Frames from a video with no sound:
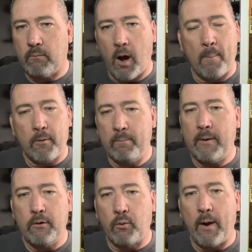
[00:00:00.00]
upper
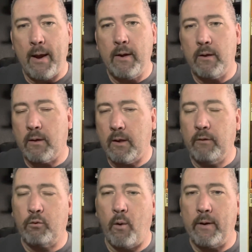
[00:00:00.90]
mid-grade
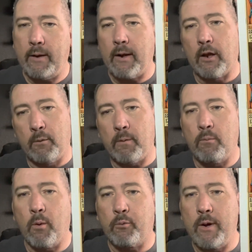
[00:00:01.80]
is going to get a little bit
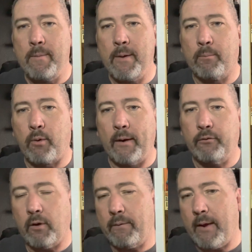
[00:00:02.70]
more premium price on